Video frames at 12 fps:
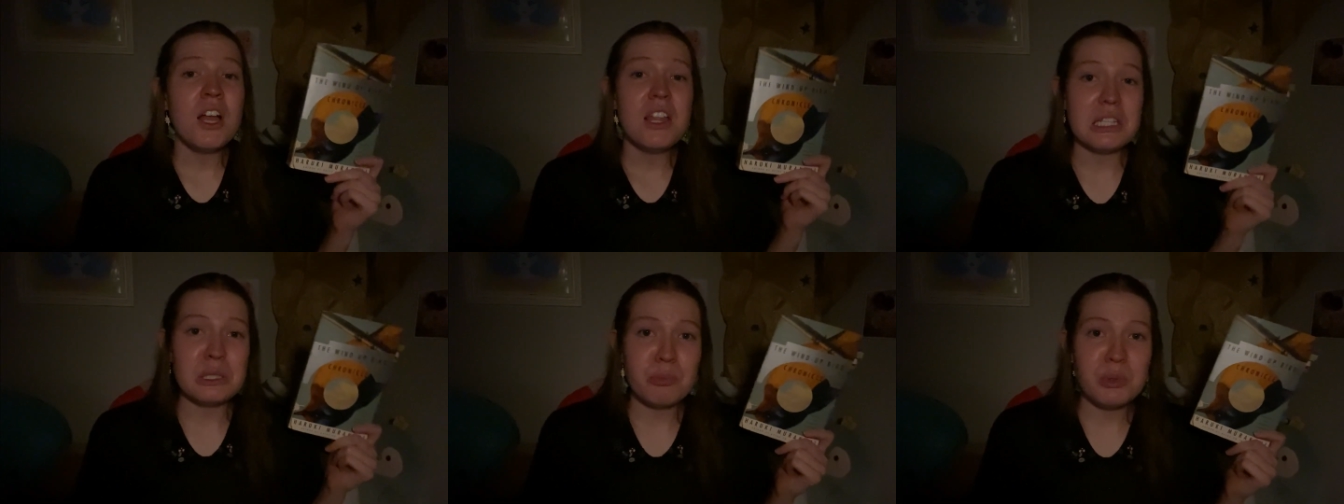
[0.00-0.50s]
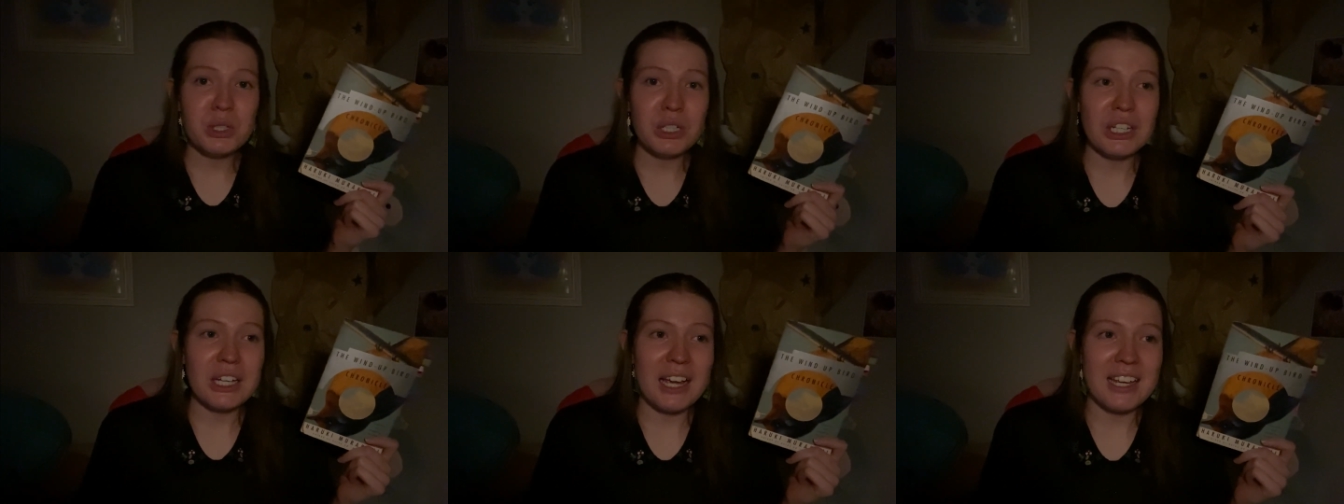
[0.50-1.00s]
This
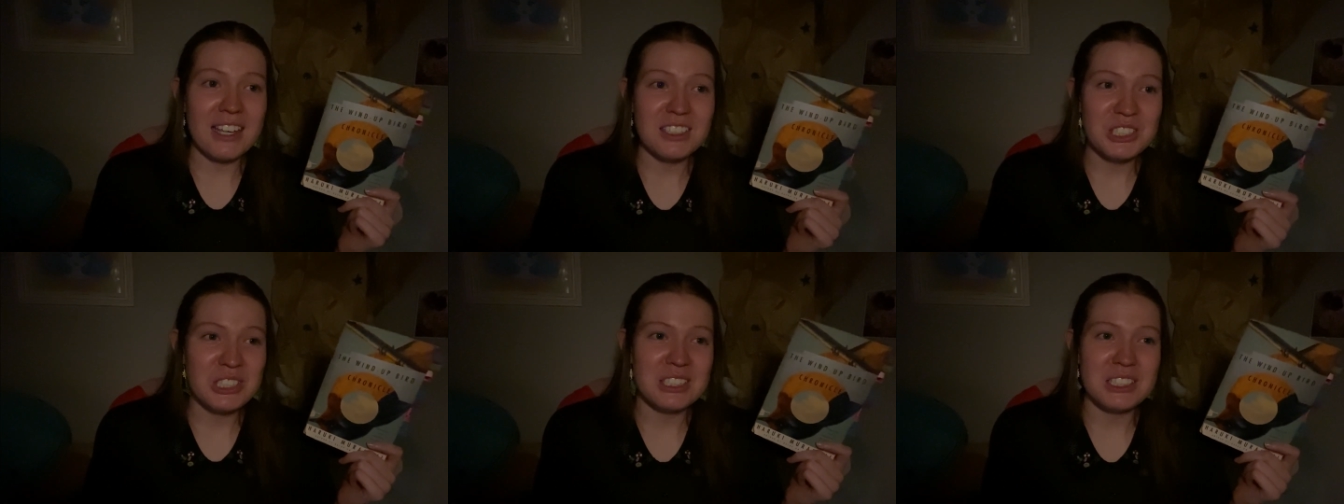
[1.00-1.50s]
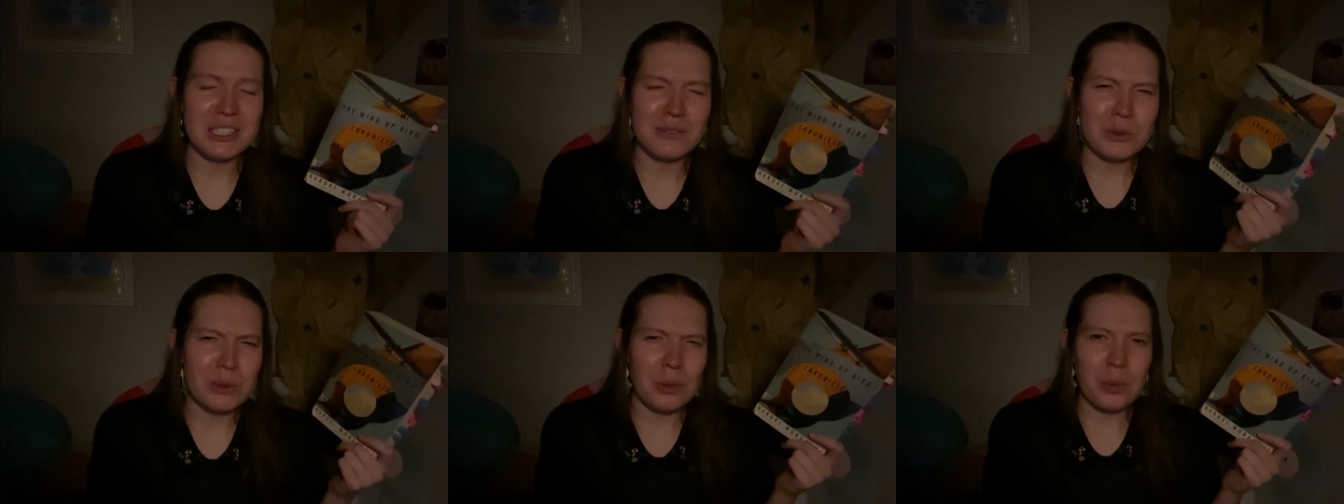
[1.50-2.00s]
book, I guess, just to give
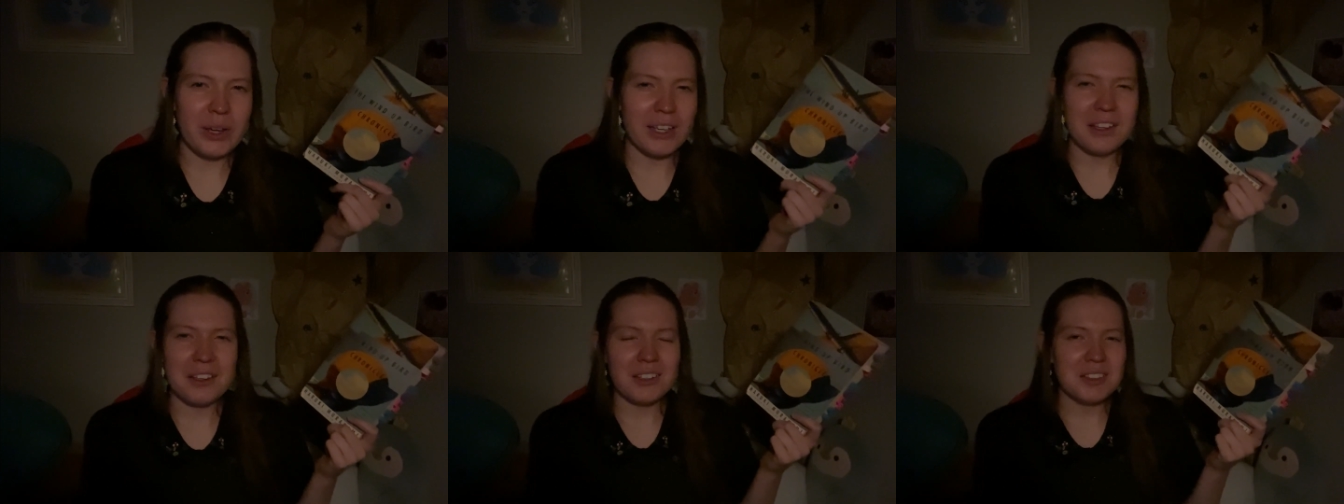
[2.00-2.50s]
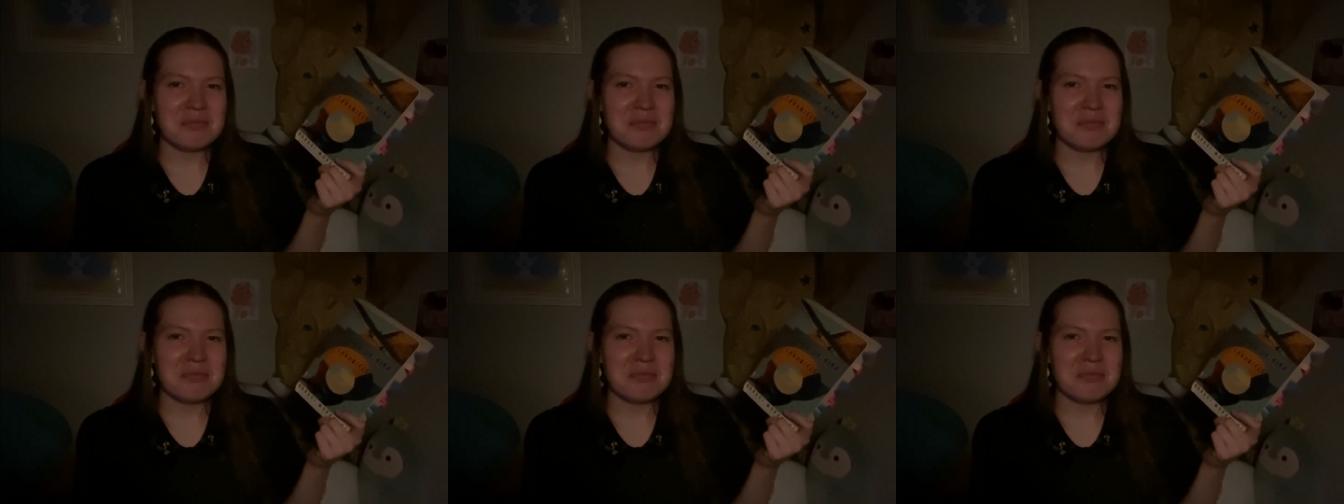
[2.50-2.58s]
you a quick